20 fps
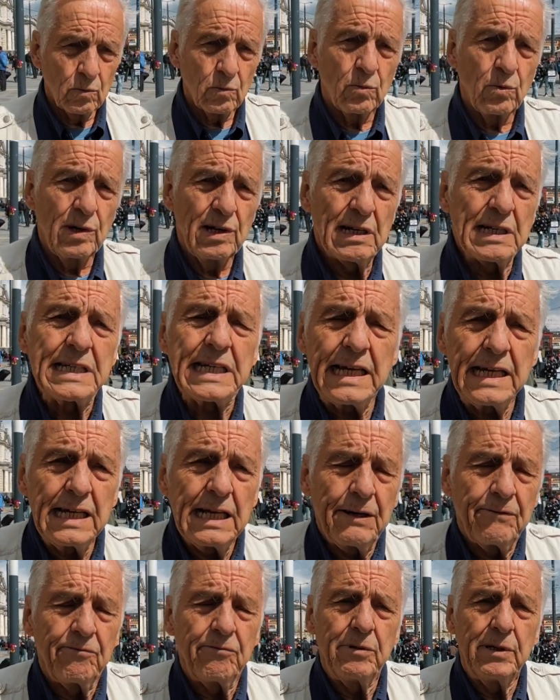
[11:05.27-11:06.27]
Well, they
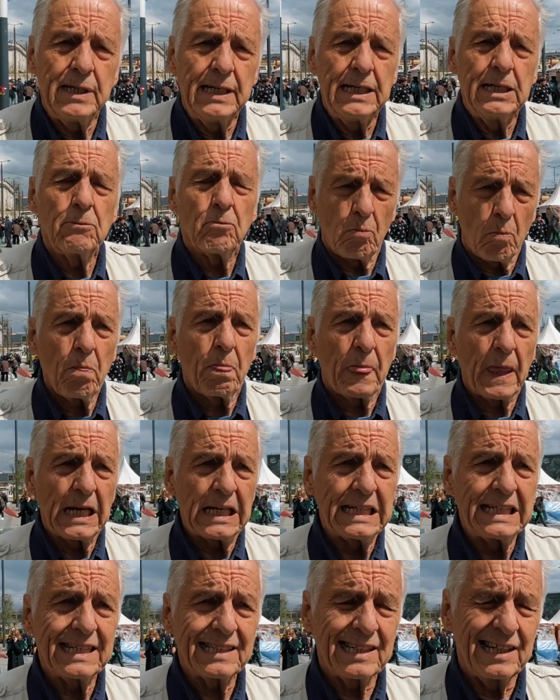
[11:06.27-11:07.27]
have been
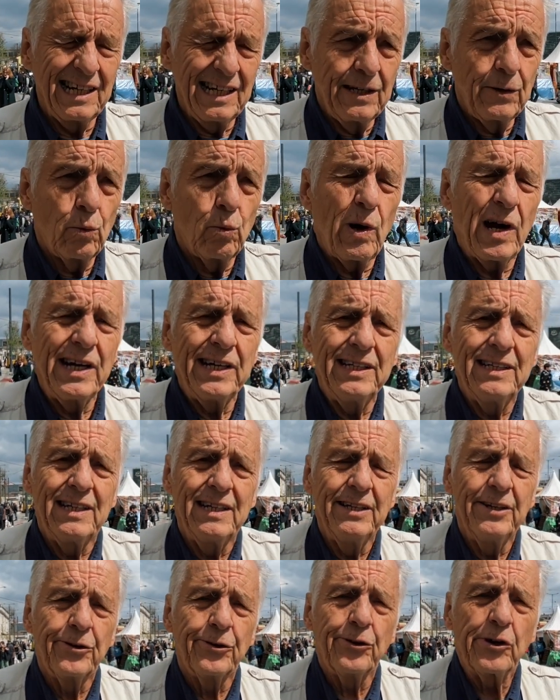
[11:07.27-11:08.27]
luckily
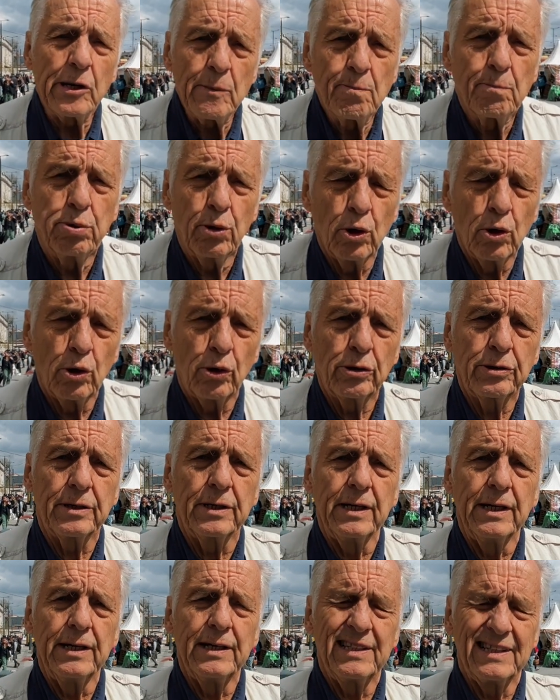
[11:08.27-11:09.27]
widely
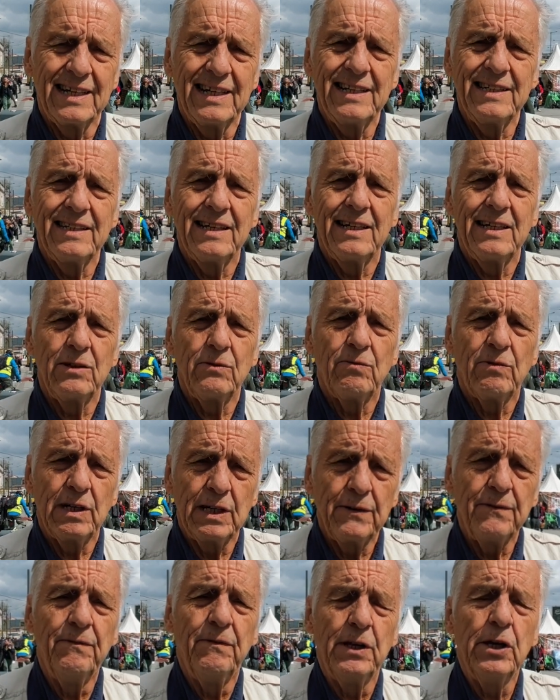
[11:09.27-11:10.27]
reported, and what
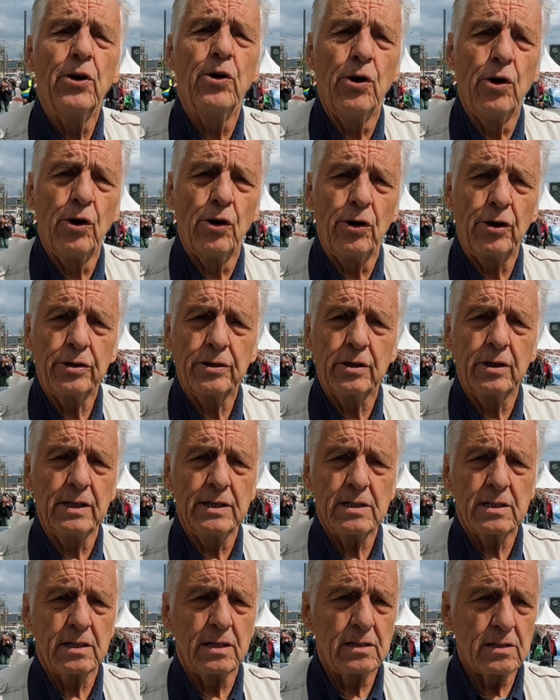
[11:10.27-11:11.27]
we heard
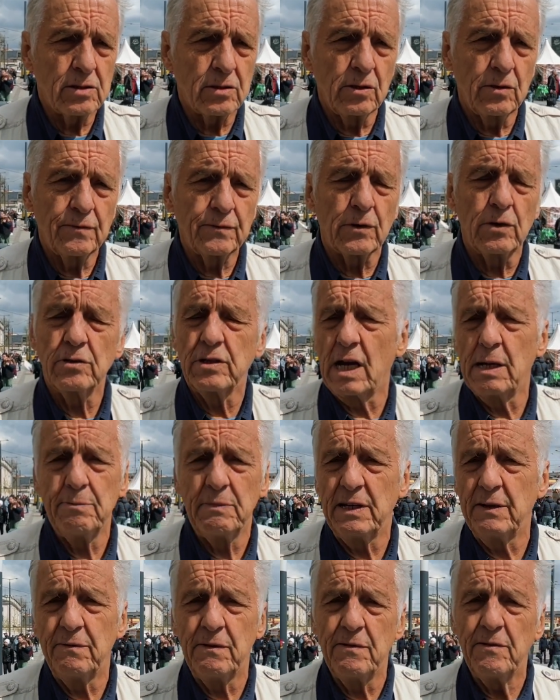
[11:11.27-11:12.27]
is of course, I
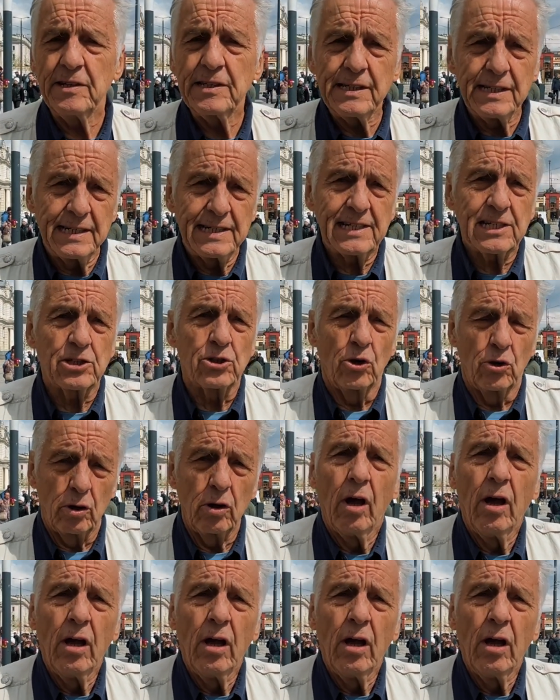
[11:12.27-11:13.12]
mean, we witnessed the